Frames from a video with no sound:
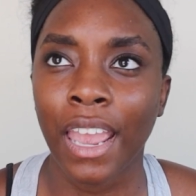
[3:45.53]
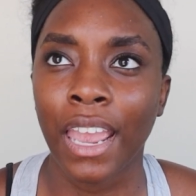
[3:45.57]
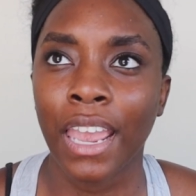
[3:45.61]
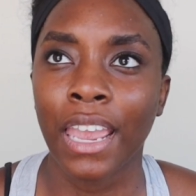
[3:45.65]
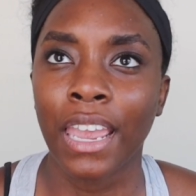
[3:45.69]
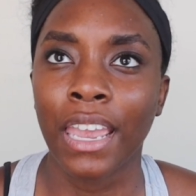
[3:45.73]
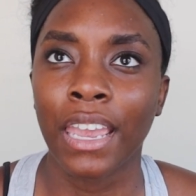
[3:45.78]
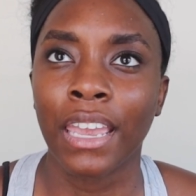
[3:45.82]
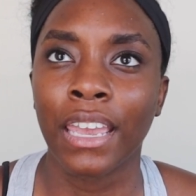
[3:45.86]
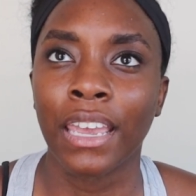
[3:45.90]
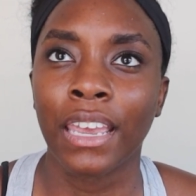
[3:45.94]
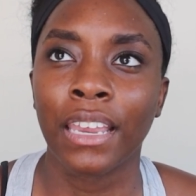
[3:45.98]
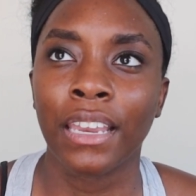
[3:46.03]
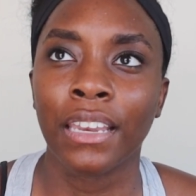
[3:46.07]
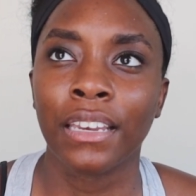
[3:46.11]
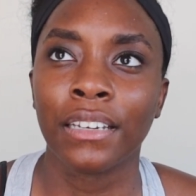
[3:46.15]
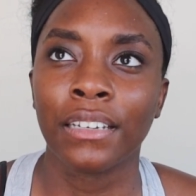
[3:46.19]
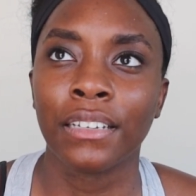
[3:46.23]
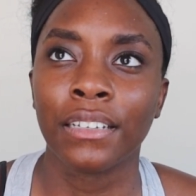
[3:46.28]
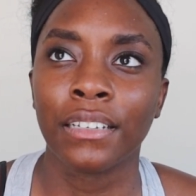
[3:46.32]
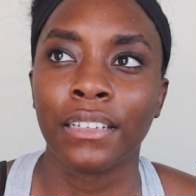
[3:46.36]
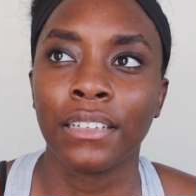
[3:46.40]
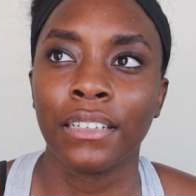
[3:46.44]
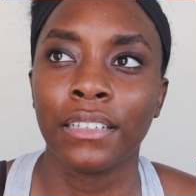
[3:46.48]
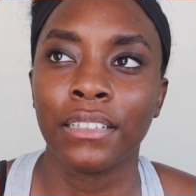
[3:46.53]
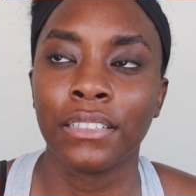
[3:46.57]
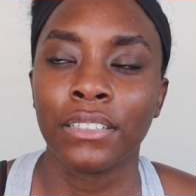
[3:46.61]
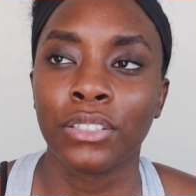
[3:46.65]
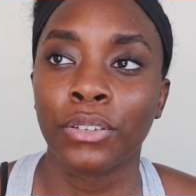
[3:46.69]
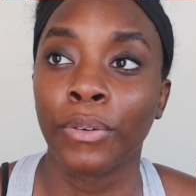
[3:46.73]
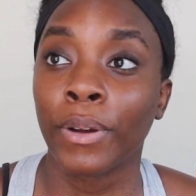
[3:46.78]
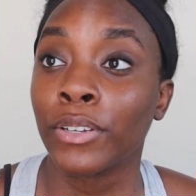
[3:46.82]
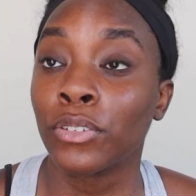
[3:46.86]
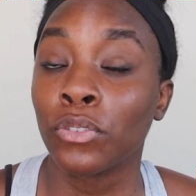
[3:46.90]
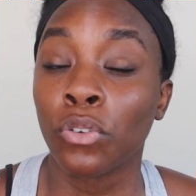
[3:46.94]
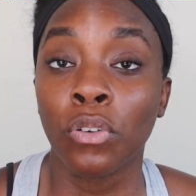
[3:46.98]
And
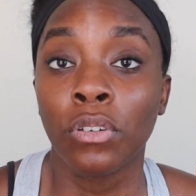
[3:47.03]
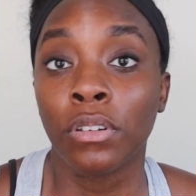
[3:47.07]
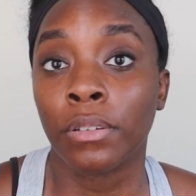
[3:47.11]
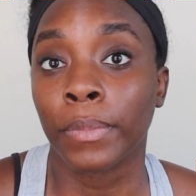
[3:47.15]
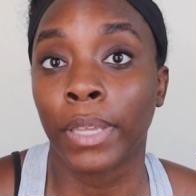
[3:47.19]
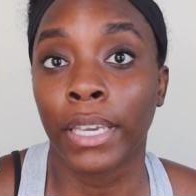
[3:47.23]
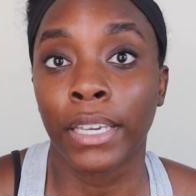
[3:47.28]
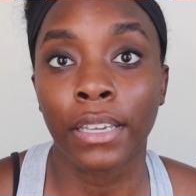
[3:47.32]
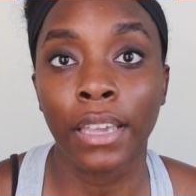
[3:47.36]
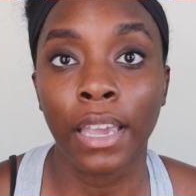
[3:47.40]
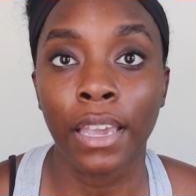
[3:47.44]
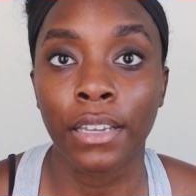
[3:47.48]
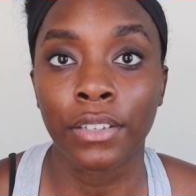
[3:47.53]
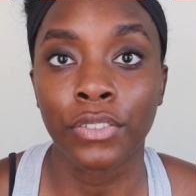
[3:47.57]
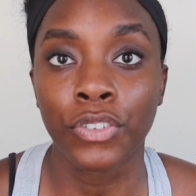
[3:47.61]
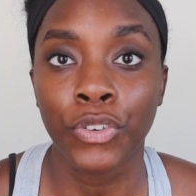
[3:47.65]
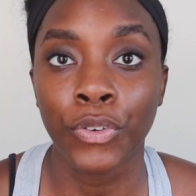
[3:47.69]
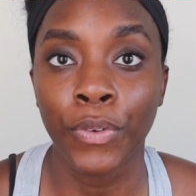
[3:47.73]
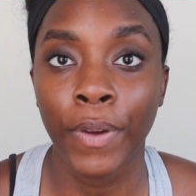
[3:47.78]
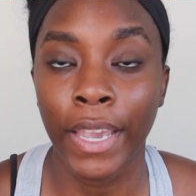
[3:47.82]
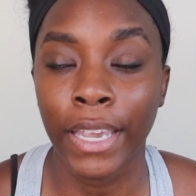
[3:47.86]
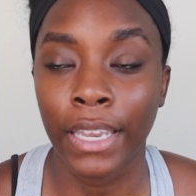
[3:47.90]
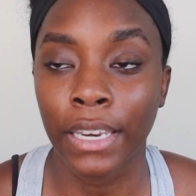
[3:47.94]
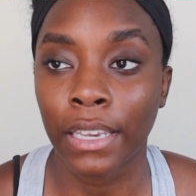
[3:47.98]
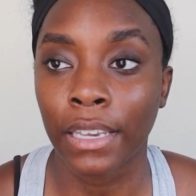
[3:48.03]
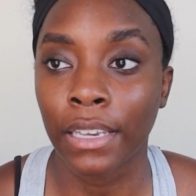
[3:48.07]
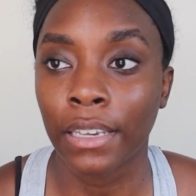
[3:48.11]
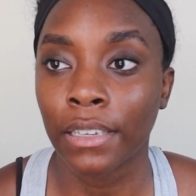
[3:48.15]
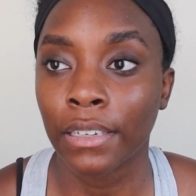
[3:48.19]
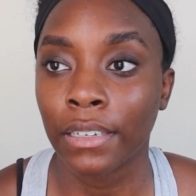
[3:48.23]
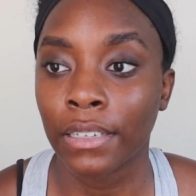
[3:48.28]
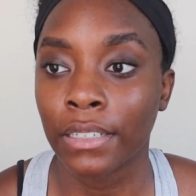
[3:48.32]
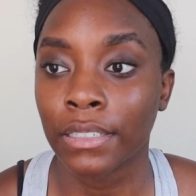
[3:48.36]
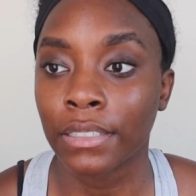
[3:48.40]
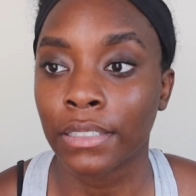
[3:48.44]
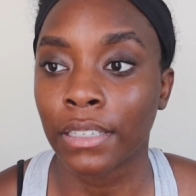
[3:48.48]
so I told him like, hey, two
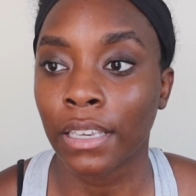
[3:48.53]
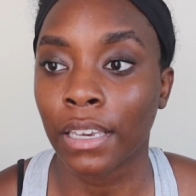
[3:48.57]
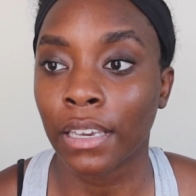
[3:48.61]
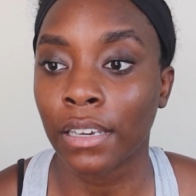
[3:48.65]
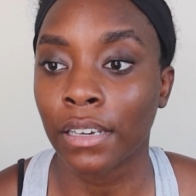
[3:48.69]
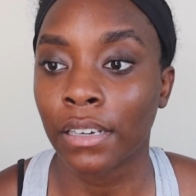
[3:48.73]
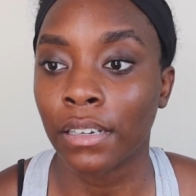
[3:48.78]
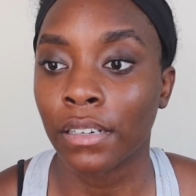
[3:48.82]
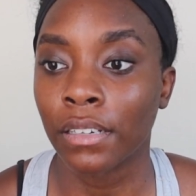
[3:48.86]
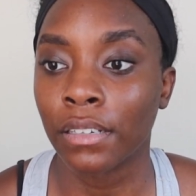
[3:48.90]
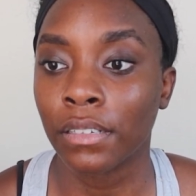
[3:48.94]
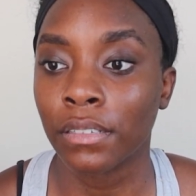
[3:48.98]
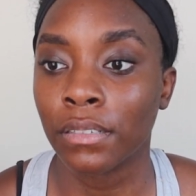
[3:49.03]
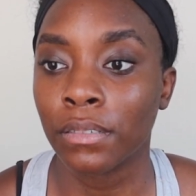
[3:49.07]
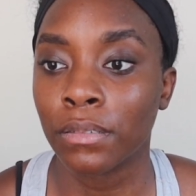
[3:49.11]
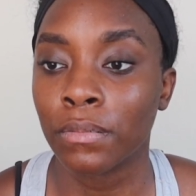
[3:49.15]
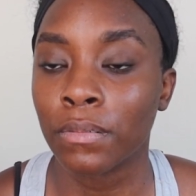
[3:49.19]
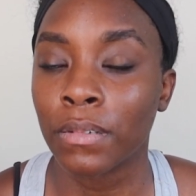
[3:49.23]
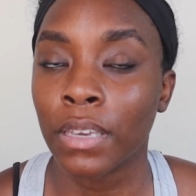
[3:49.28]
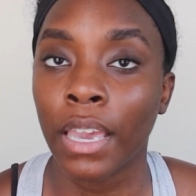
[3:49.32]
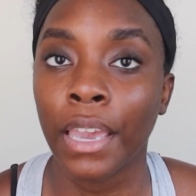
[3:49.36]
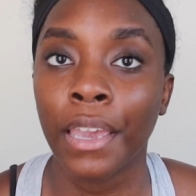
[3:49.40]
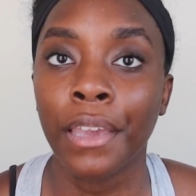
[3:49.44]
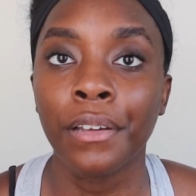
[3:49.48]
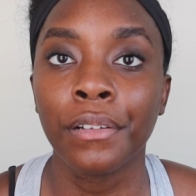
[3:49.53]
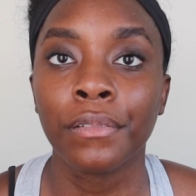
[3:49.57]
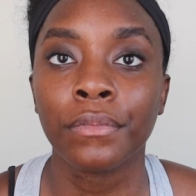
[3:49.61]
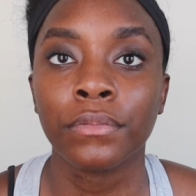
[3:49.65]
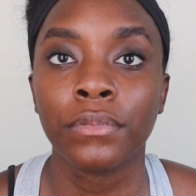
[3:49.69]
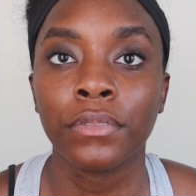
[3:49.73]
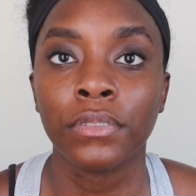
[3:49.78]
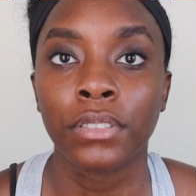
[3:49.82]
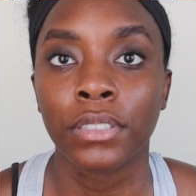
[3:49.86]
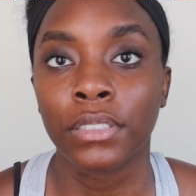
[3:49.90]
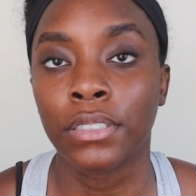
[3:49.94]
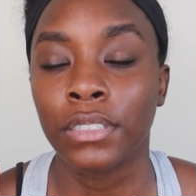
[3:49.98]
eighty. He's like,
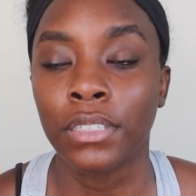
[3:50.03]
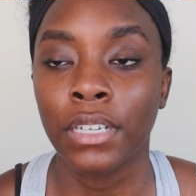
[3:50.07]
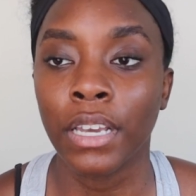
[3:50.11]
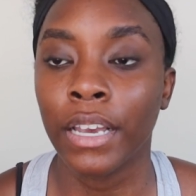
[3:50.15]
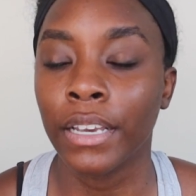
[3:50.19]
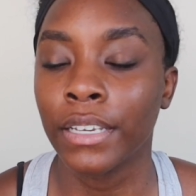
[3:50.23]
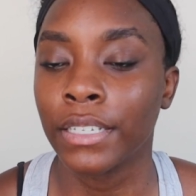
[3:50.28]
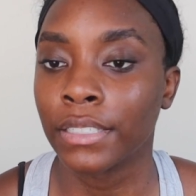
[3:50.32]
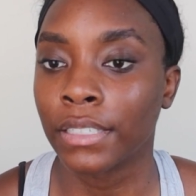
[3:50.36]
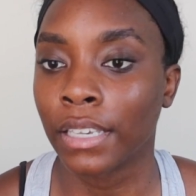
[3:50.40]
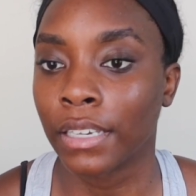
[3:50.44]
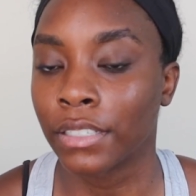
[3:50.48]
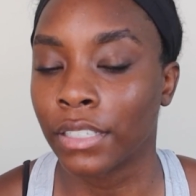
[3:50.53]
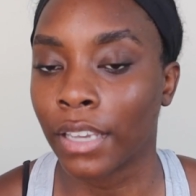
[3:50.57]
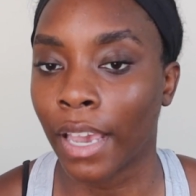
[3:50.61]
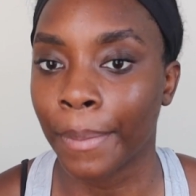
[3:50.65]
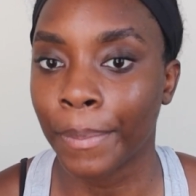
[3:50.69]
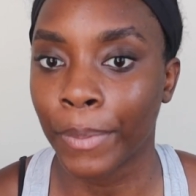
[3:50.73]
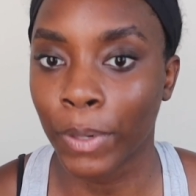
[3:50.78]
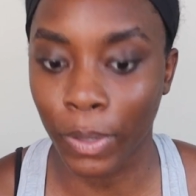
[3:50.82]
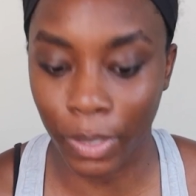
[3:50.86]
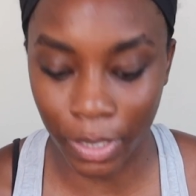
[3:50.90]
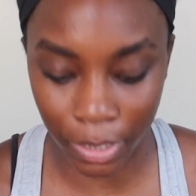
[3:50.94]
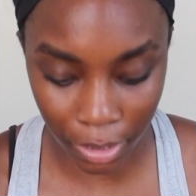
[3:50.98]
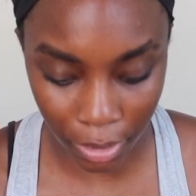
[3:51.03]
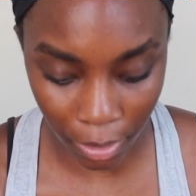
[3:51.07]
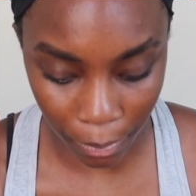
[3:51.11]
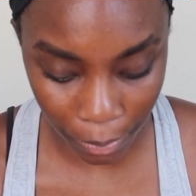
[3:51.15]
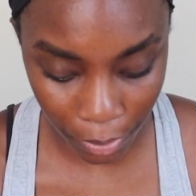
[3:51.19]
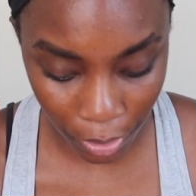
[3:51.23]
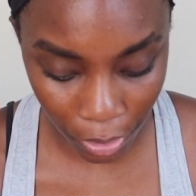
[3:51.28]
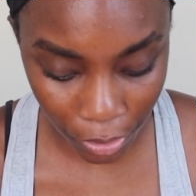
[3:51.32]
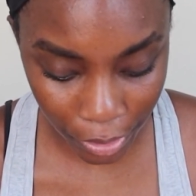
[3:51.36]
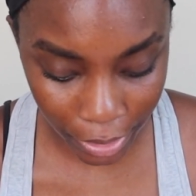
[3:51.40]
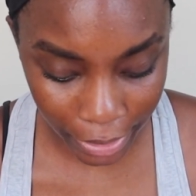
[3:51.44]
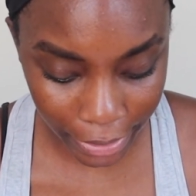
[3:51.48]
okay, da, da, da. He's like typing on his
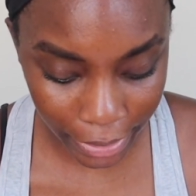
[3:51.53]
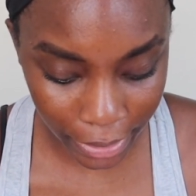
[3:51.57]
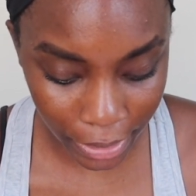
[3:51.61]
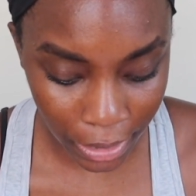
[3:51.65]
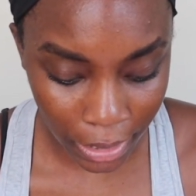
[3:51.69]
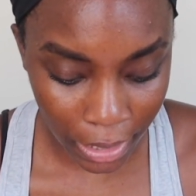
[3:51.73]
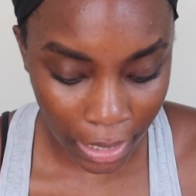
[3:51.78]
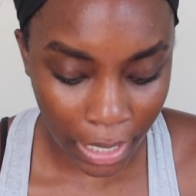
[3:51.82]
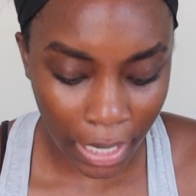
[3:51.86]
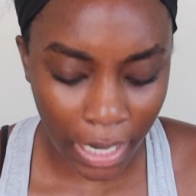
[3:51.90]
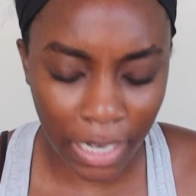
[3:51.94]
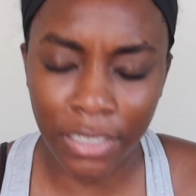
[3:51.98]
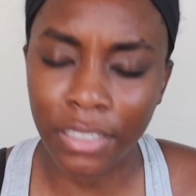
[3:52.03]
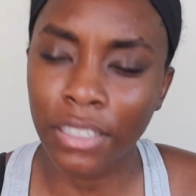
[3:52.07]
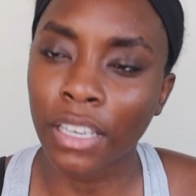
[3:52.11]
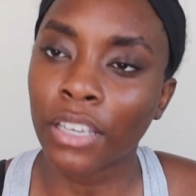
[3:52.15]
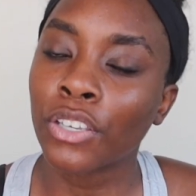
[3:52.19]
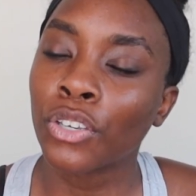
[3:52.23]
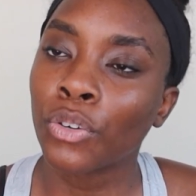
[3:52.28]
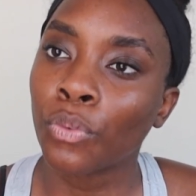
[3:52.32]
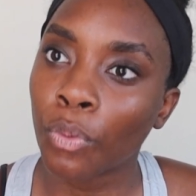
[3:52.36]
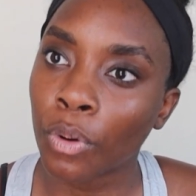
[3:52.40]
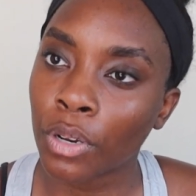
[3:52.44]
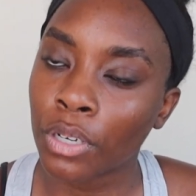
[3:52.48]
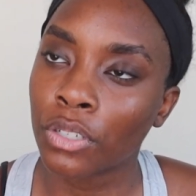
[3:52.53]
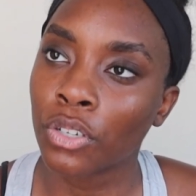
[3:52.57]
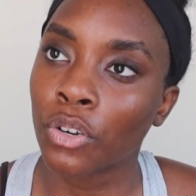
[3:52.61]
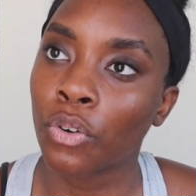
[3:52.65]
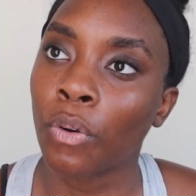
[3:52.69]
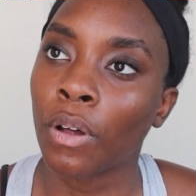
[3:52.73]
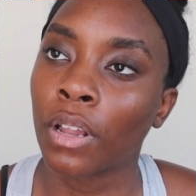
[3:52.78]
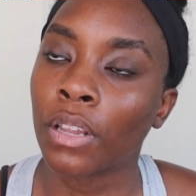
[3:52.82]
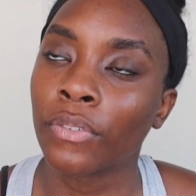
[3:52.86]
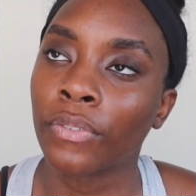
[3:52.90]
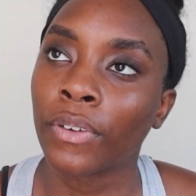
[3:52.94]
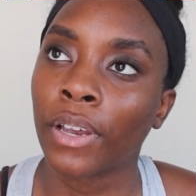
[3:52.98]
computer. He's like, you wanted to
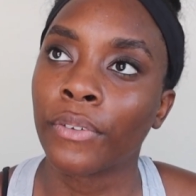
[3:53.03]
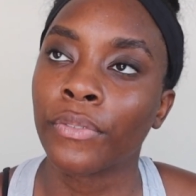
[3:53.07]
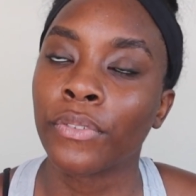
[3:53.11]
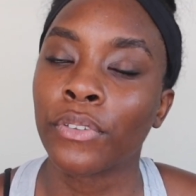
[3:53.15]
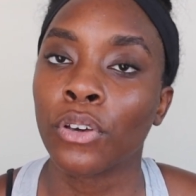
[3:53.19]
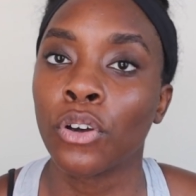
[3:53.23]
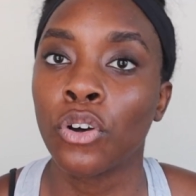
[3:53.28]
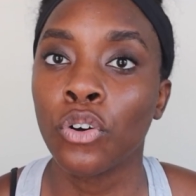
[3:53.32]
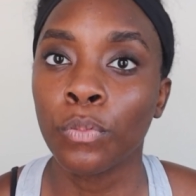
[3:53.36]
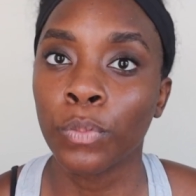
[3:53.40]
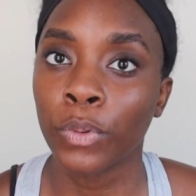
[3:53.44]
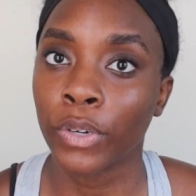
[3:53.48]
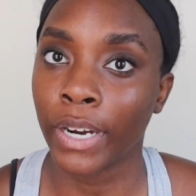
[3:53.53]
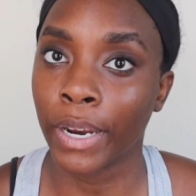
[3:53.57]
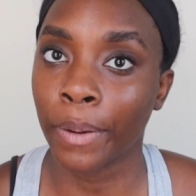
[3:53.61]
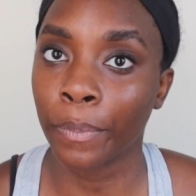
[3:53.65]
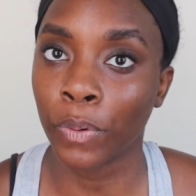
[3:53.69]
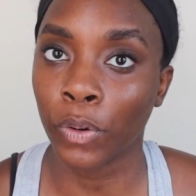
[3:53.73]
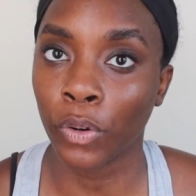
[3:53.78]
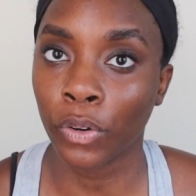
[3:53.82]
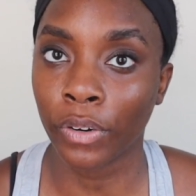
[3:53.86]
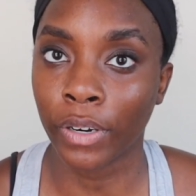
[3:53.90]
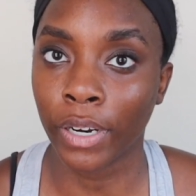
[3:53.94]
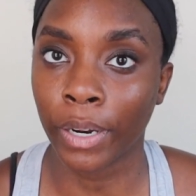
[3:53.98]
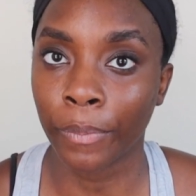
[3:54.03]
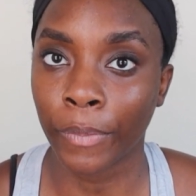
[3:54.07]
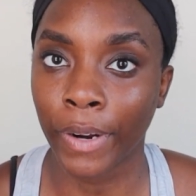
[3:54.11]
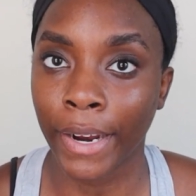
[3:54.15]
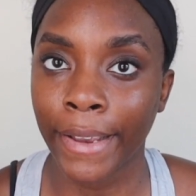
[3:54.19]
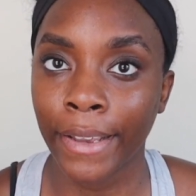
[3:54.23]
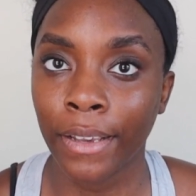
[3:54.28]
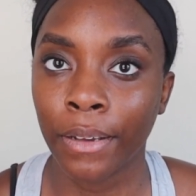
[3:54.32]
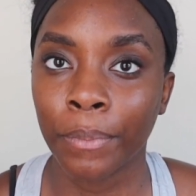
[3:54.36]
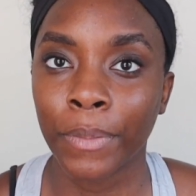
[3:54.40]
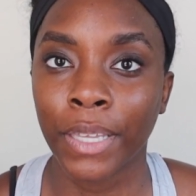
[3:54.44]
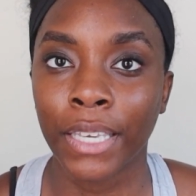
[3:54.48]
qualify for the home grant program,
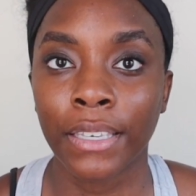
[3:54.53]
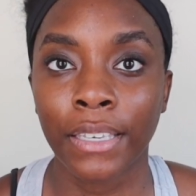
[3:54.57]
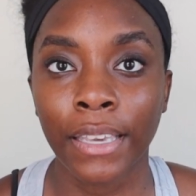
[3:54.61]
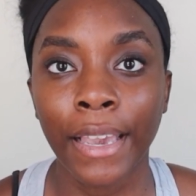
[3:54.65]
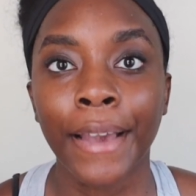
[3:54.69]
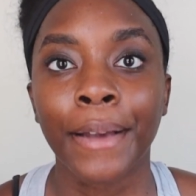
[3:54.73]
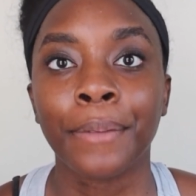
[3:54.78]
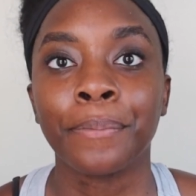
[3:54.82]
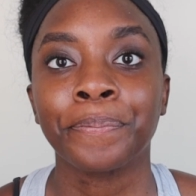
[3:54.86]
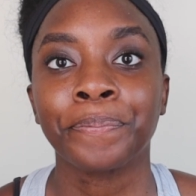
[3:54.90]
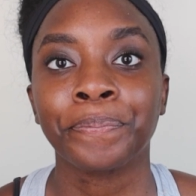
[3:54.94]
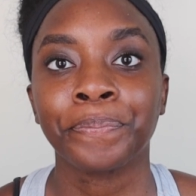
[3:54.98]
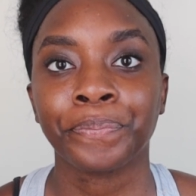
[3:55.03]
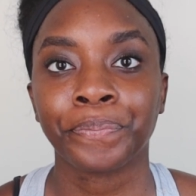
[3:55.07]
right? I'm like, yeah.